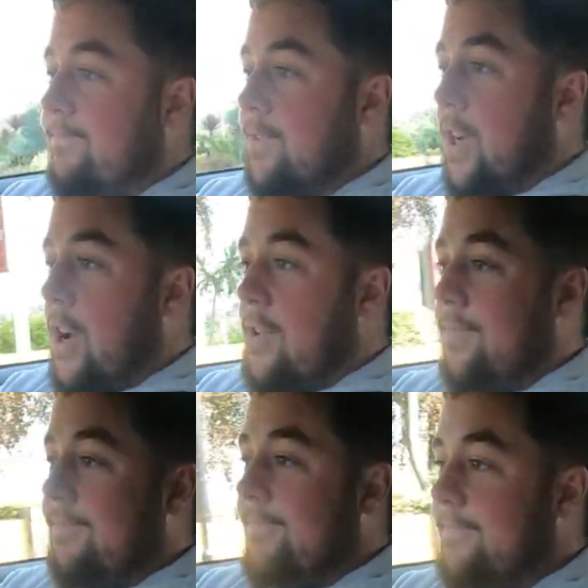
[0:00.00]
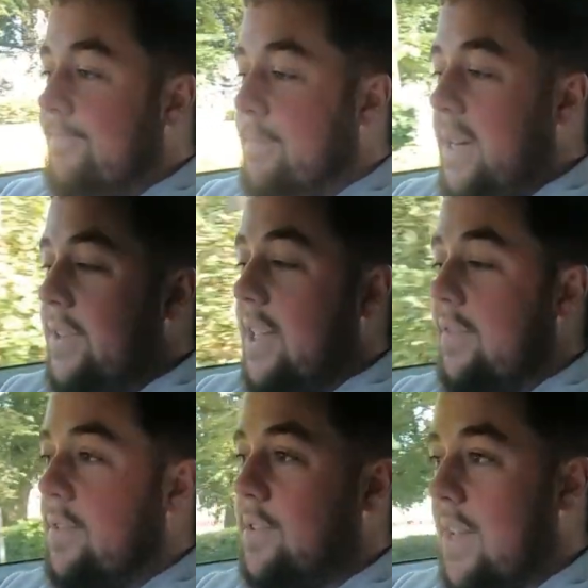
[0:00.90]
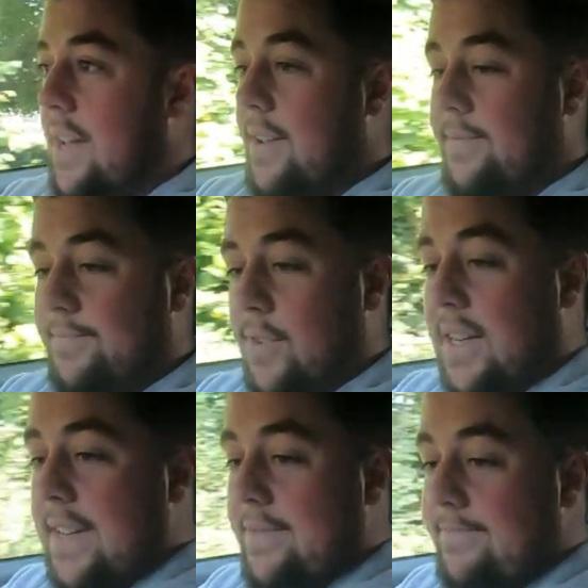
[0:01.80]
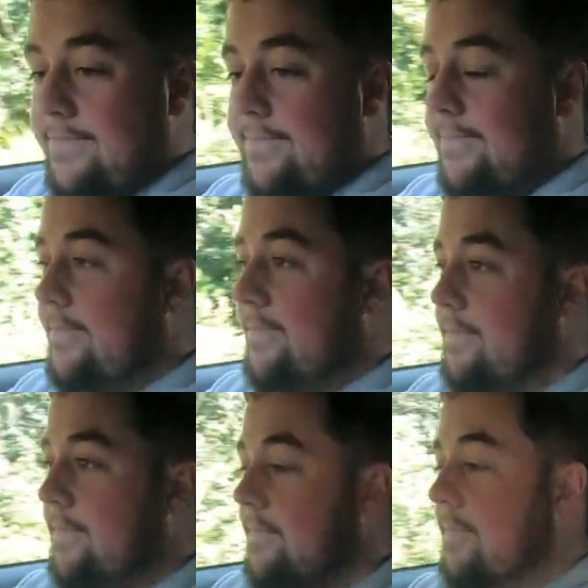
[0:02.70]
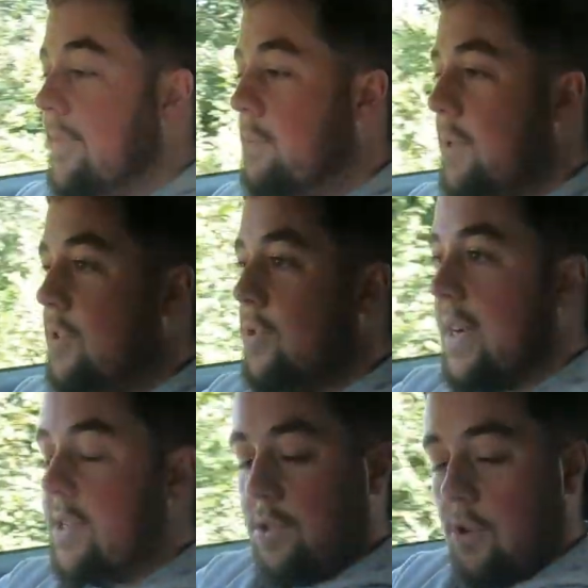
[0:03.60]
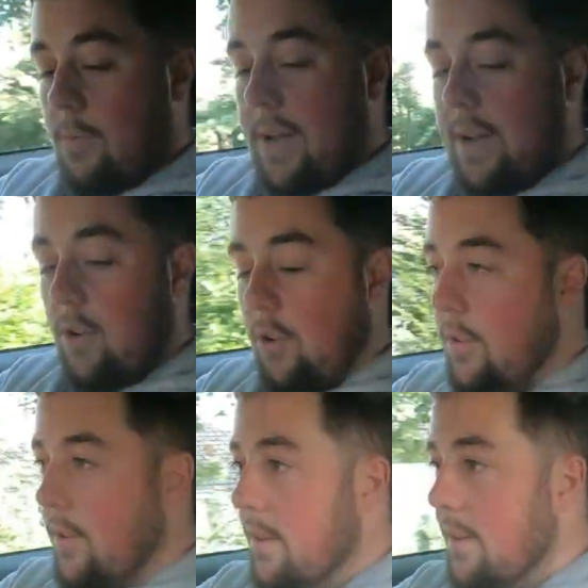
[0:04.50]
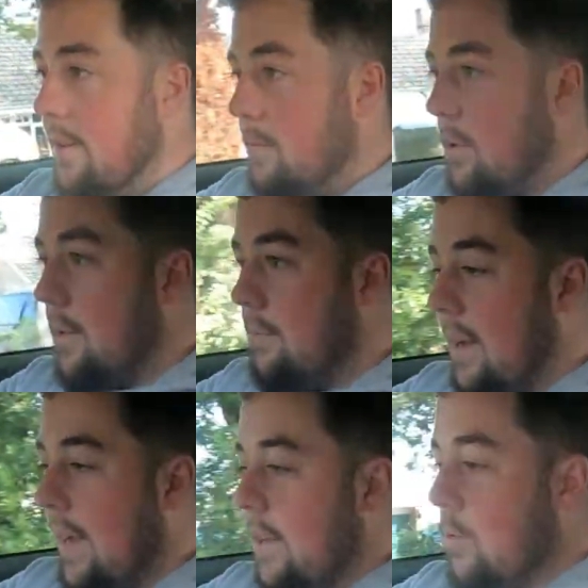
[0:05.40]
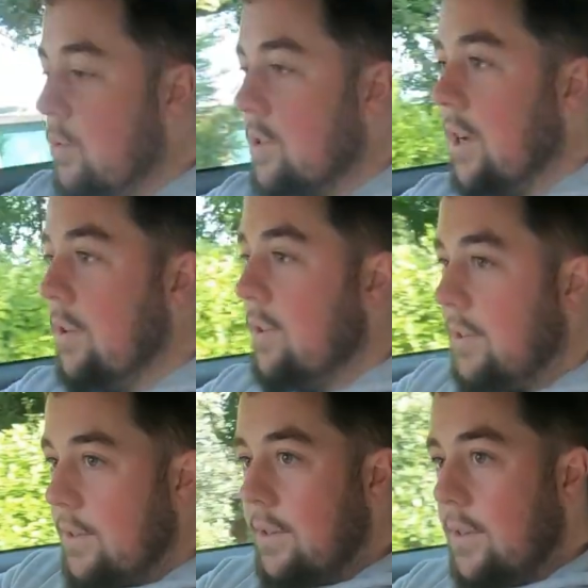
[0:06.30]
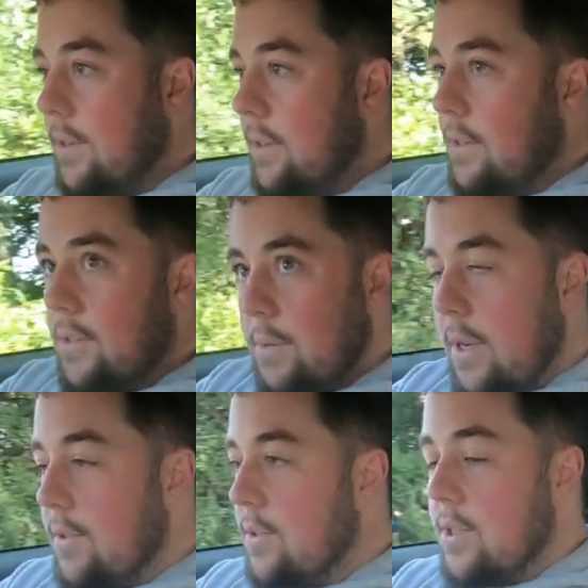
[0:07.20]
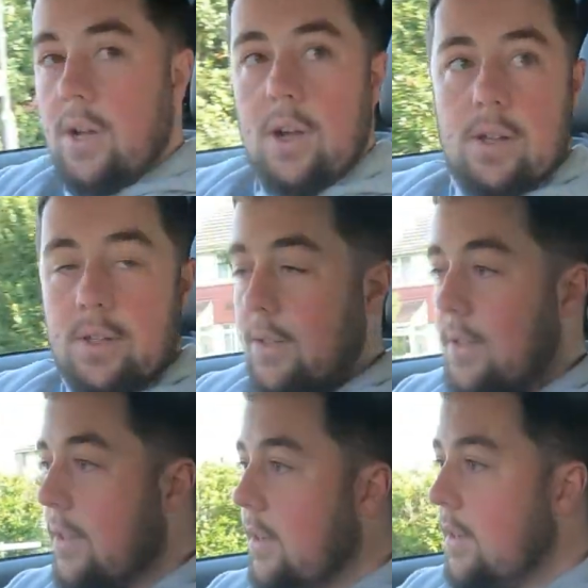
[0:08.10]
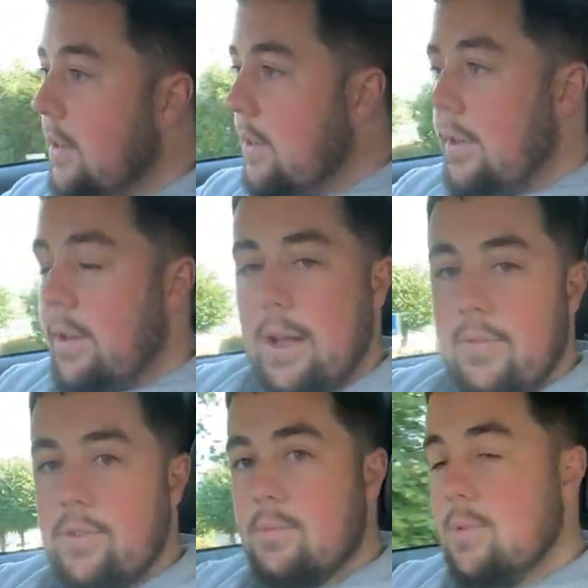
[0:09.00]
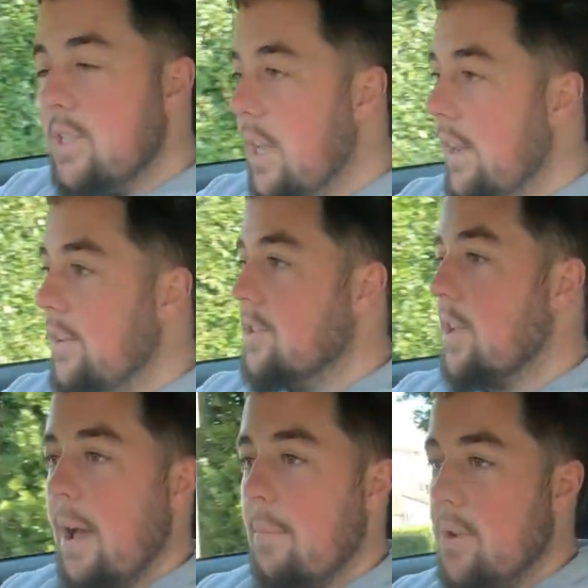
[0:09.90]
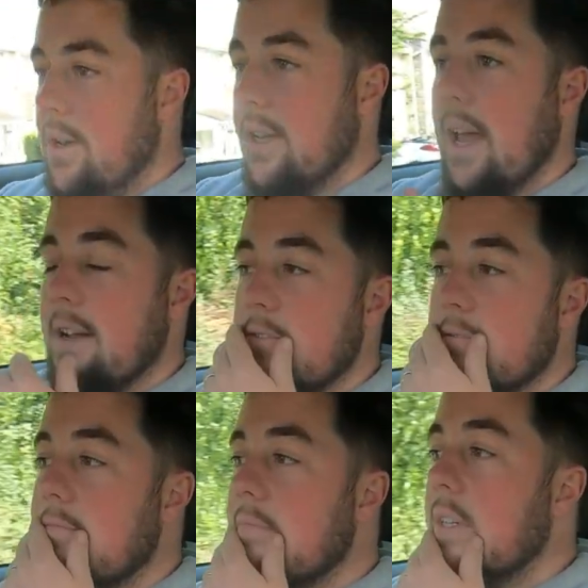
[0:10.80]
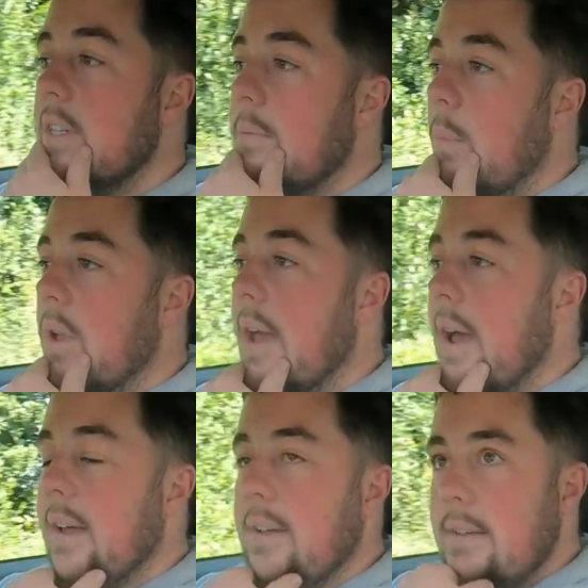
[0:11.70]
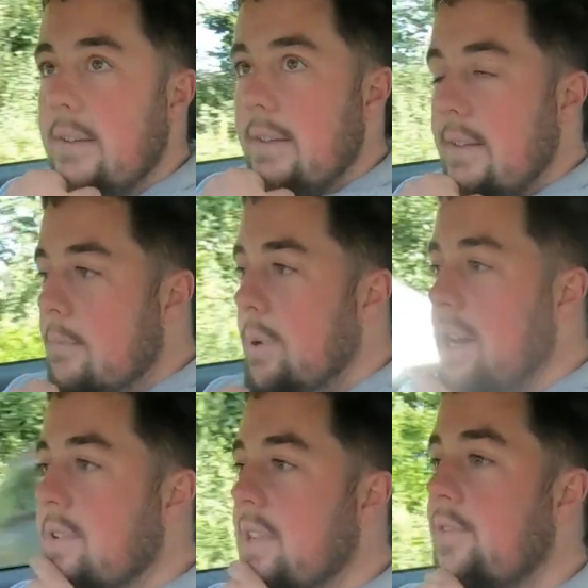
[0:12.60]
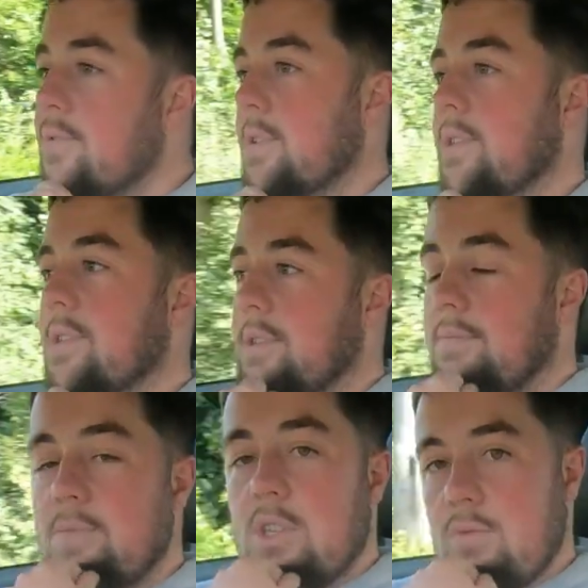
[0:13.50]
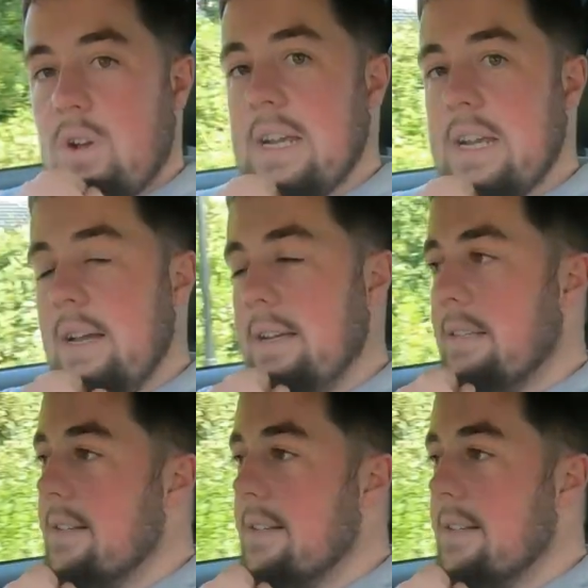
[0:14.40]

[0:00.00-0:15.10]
So, bit of a difference there, really. Let's put the traction control back on, put it back in auto, so we don't start having some silliness happening again. But yeah, bit of a difference to the Renegade.